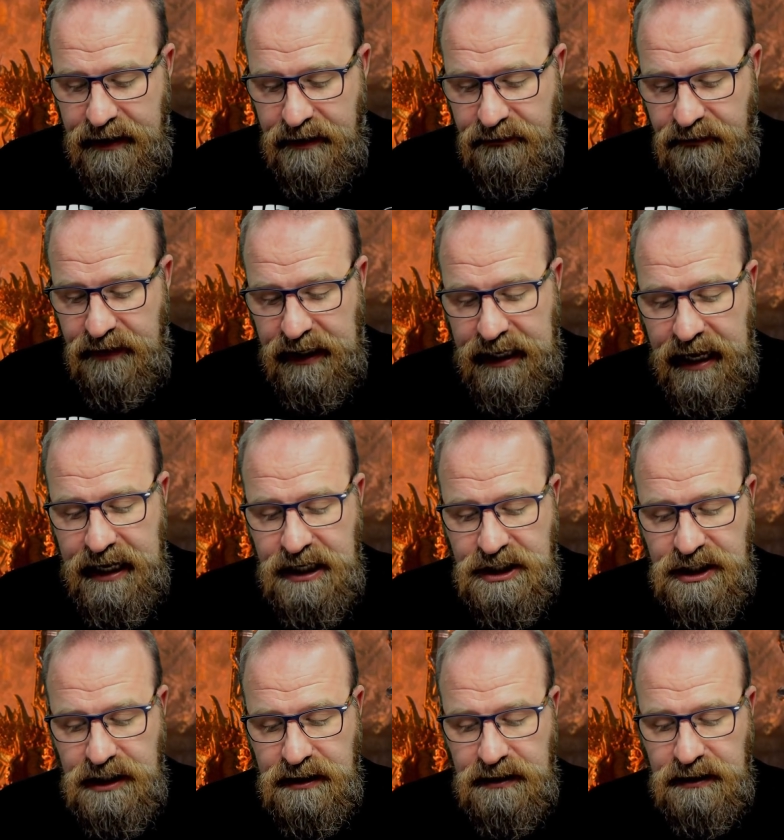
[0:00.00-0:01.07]

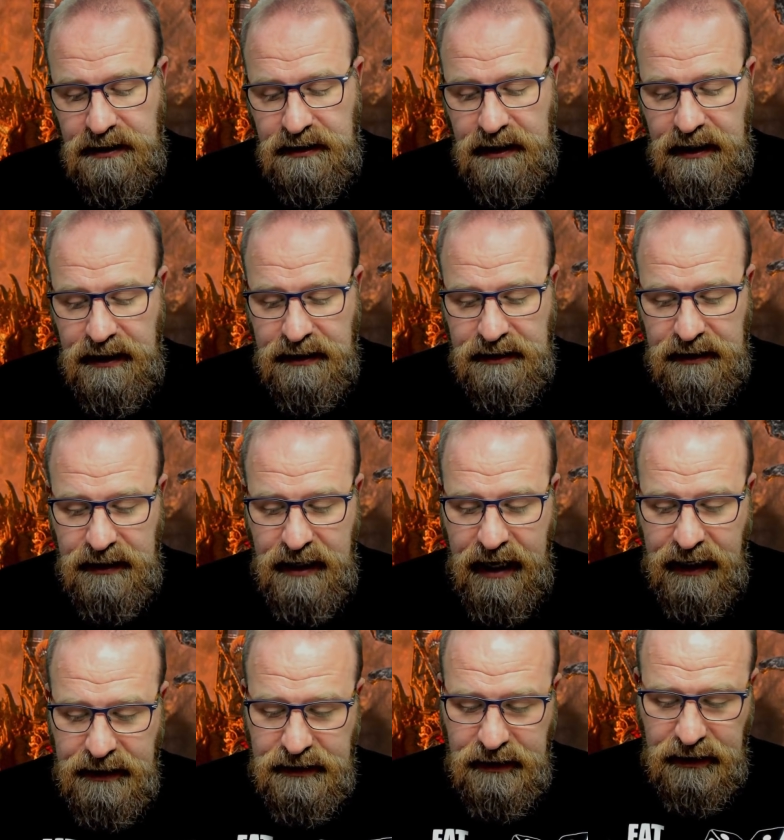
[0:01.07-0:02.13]
Invocations is
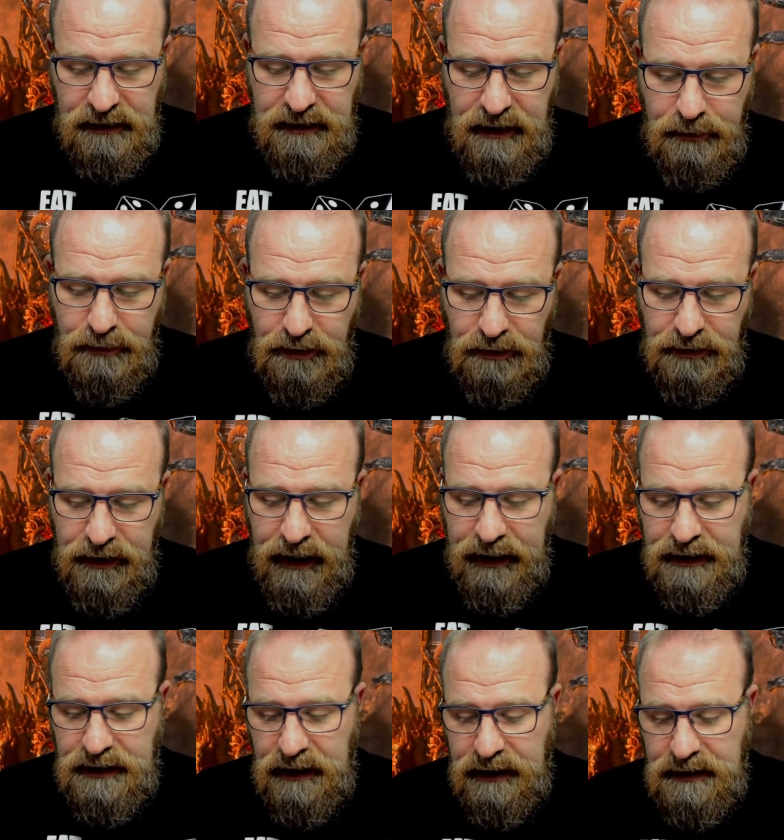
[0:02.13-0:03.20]
next, and Temporal
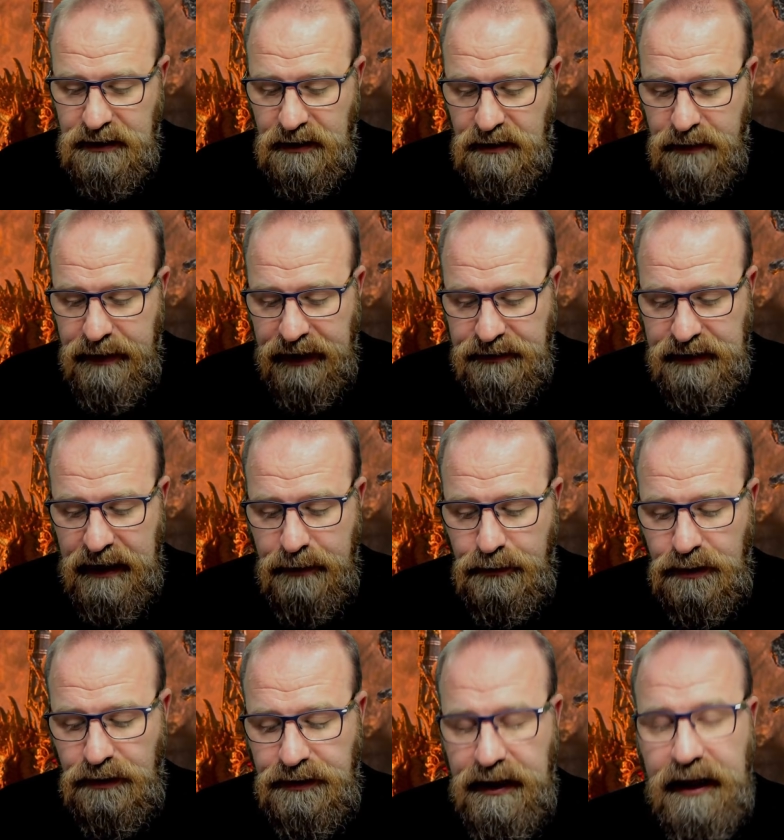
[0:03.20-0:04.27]
Nature. Let's talk about
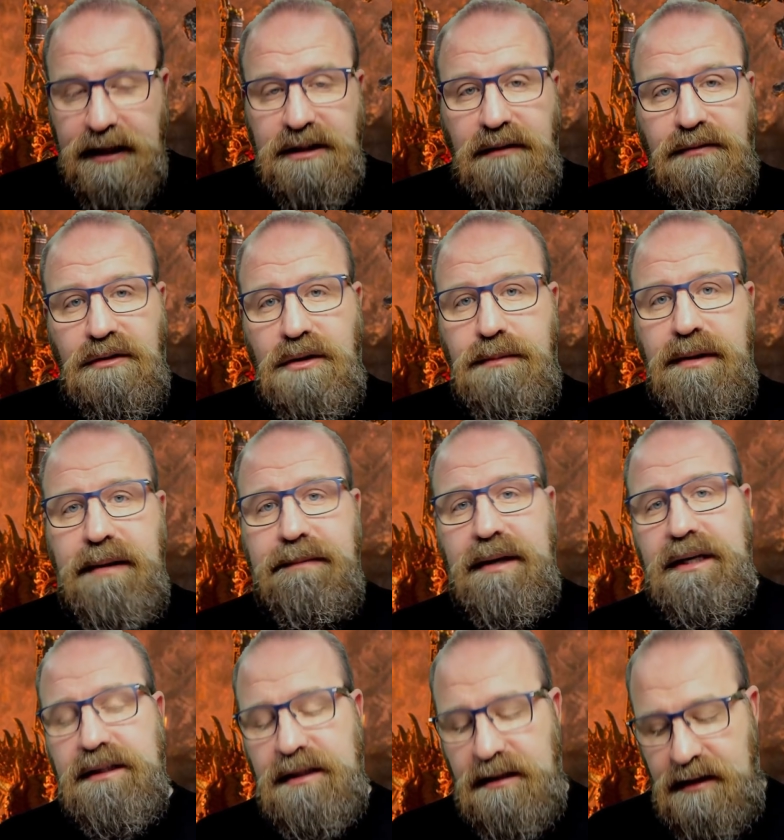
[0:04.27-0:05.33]
Temporal Nature for a bit,
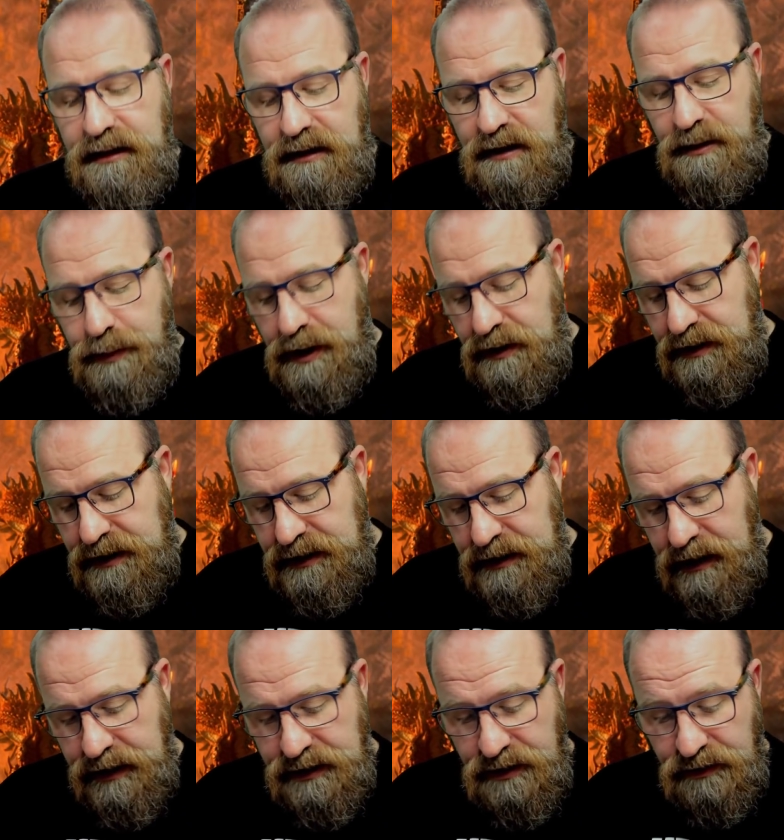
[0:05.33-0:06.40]
because I think the community
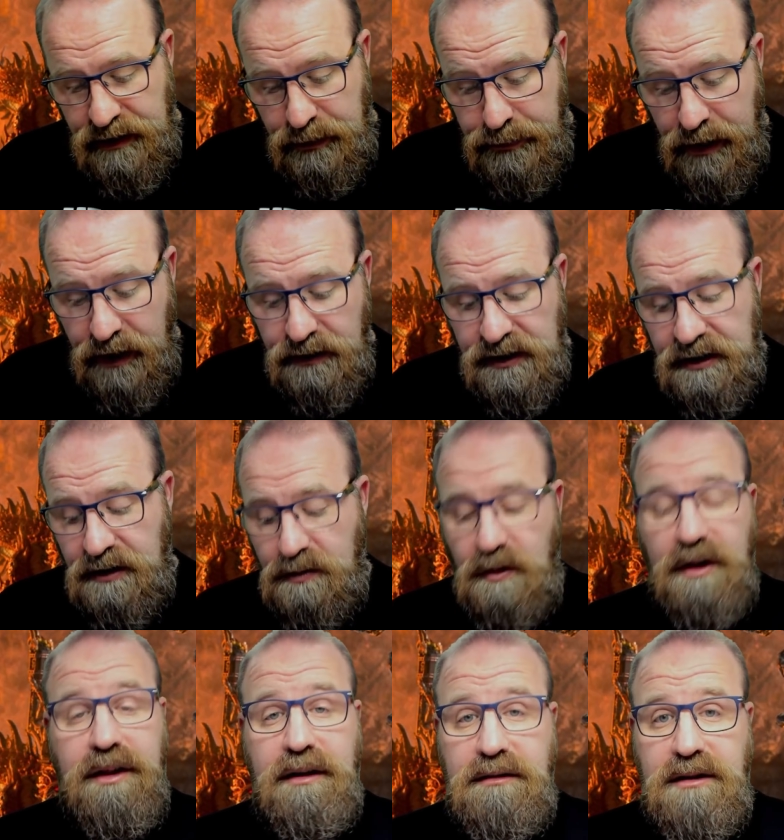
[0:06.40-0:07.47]
site has already posted
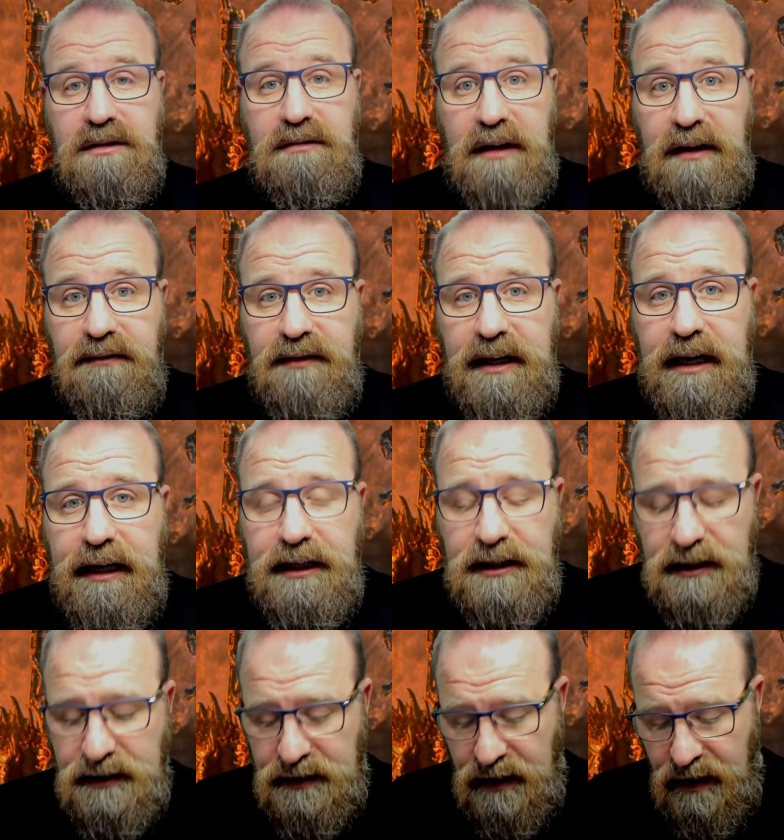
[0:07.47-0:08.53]
what those 3
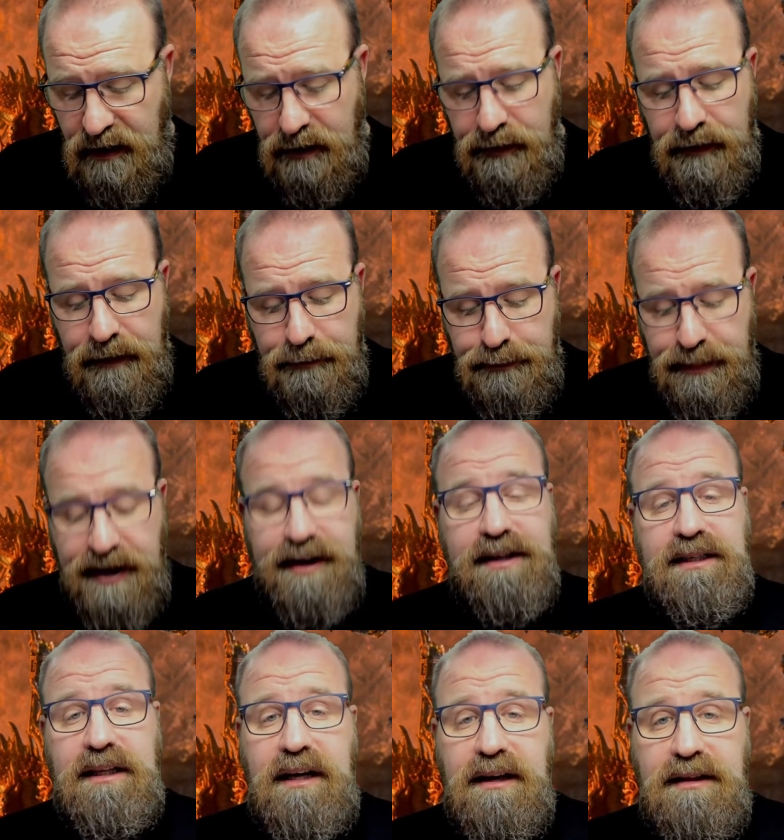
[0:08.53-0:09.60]
invocations are.
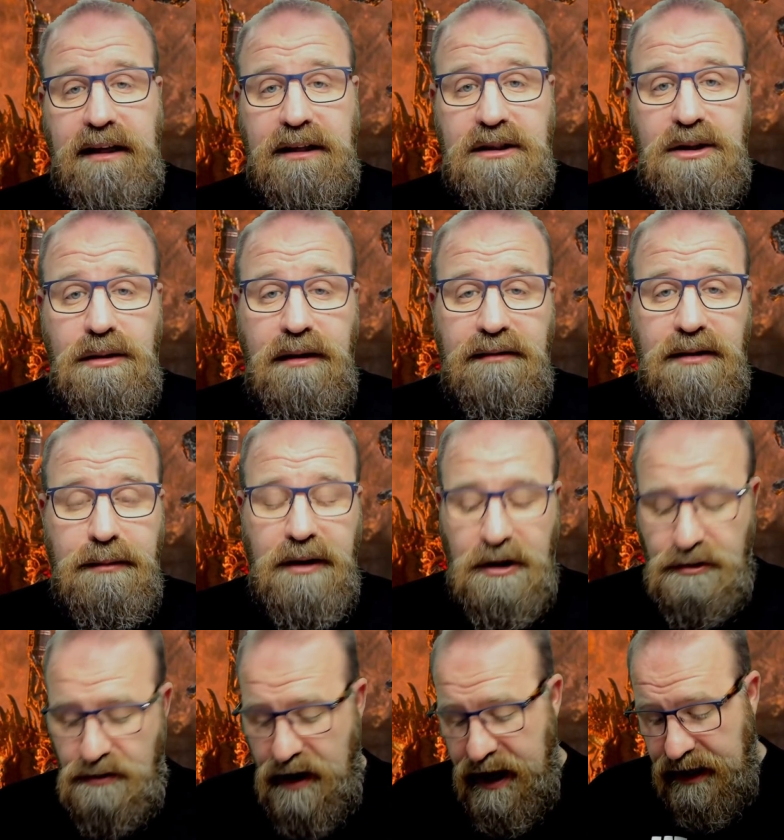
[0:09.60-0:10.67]
Personally, I think 2 of them are
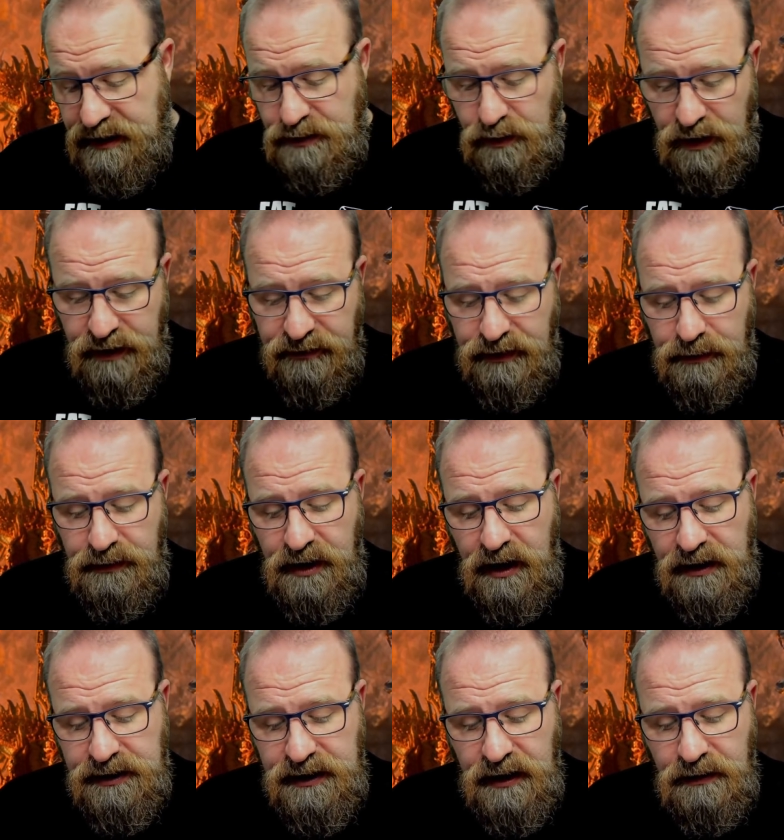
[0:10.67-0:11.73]
great, 1 of them
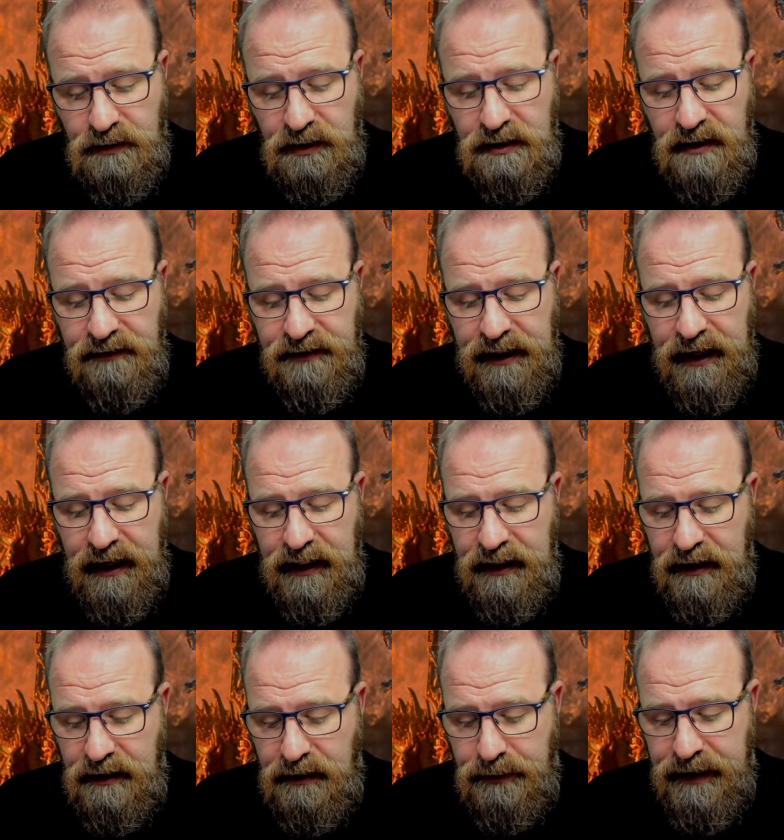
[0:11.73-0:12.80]
not so. We'll cover that a
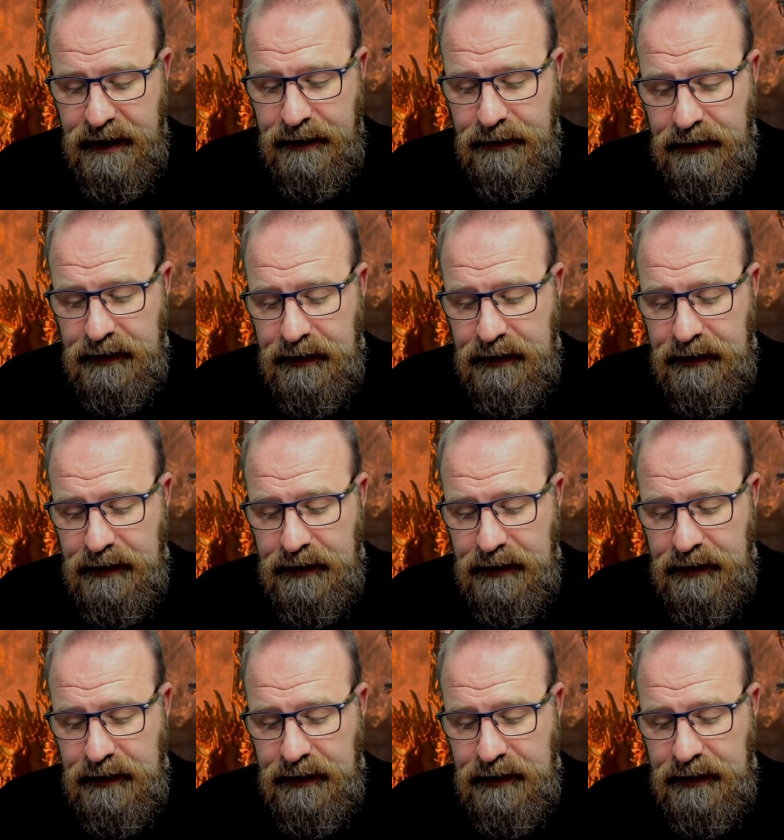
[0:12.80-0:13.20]
little bit.